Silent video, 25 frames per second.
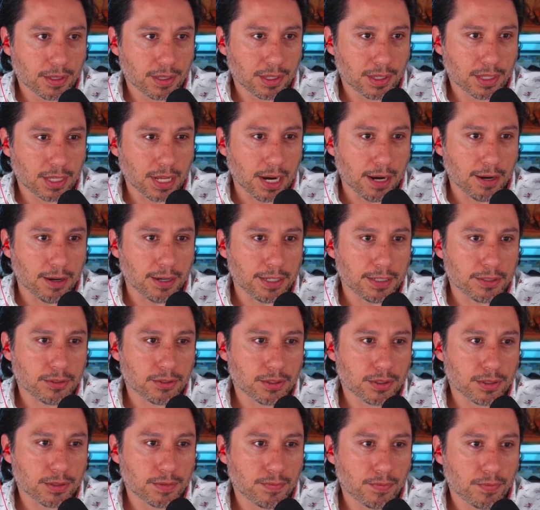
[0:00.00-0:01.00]
There it
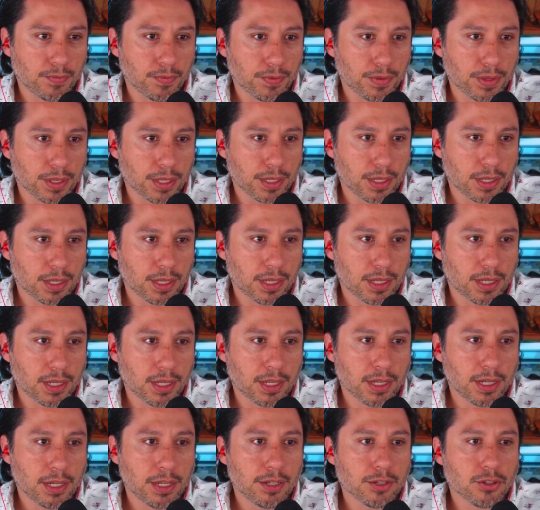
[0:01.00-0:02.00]
is.
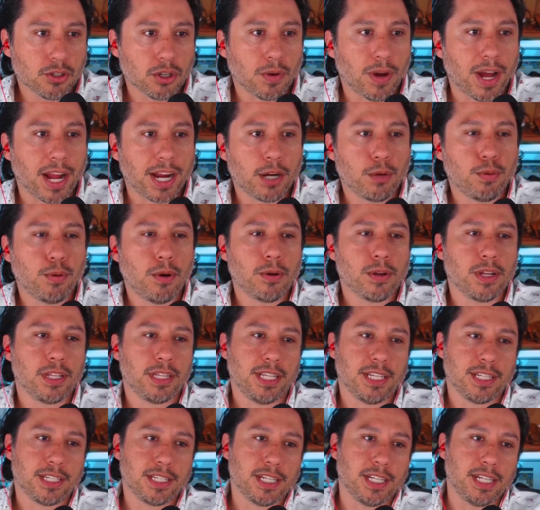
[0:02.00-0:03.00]
So I quoted
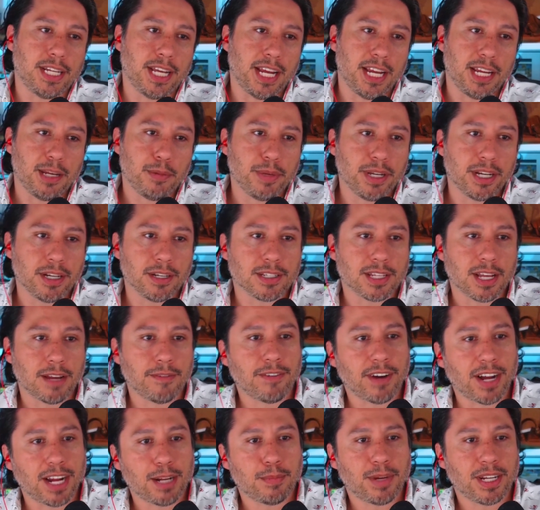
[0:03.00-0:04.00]
this today because I
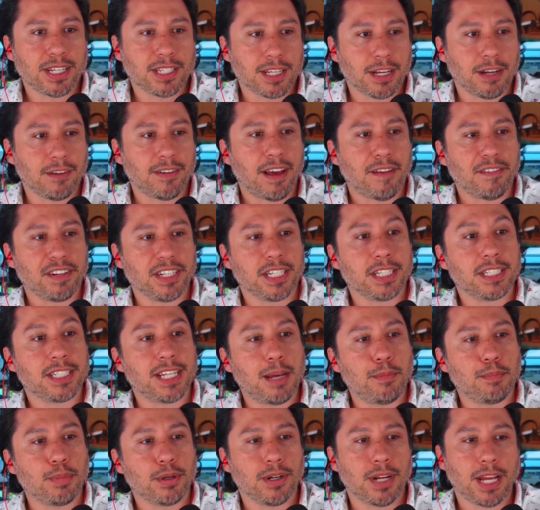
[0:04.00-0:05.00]
find myself having to
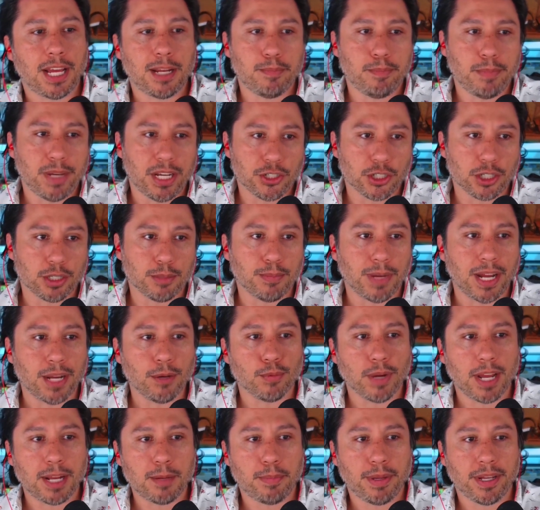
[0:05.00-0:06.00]
temper and measure my
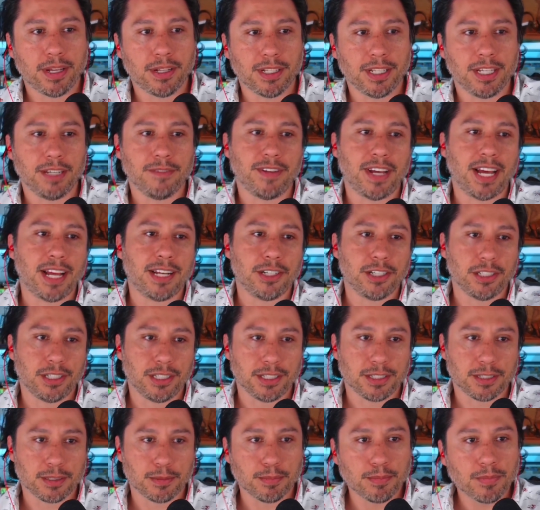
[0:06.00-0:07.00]
red pill
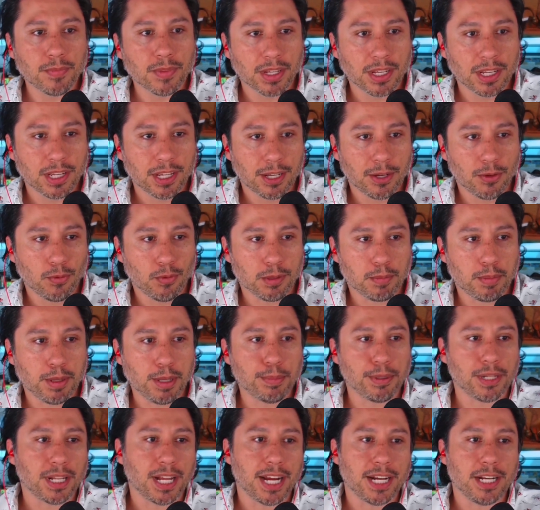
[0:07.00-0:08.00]
evangelism with
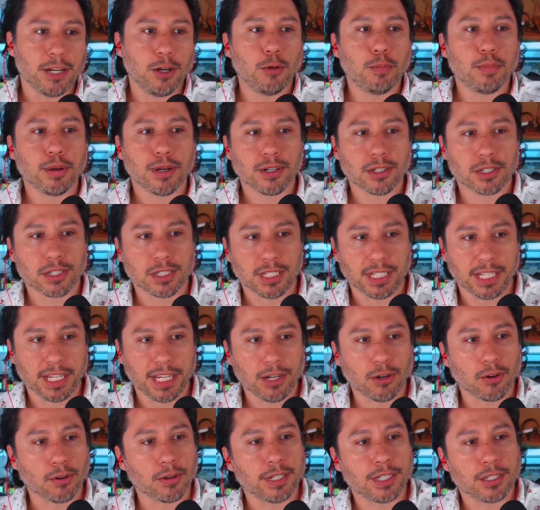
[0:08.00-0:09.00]
people I know
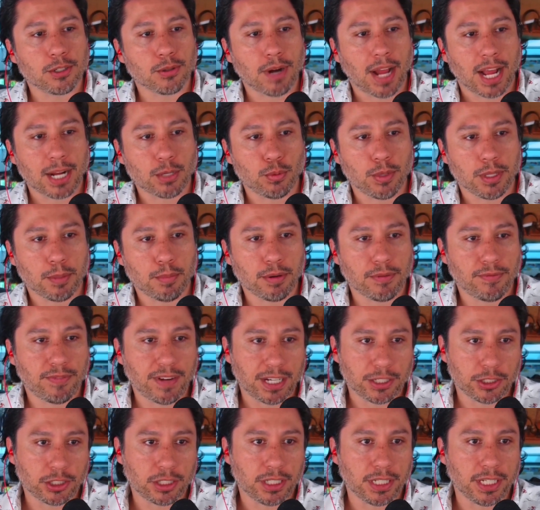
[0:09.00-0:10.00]
personally or interact with
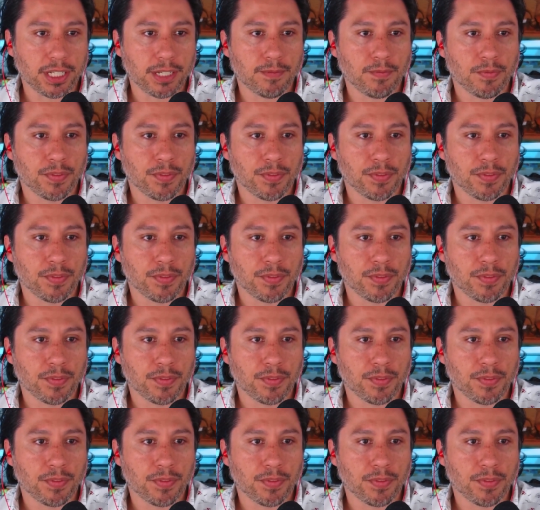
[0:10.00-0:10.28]
professionally.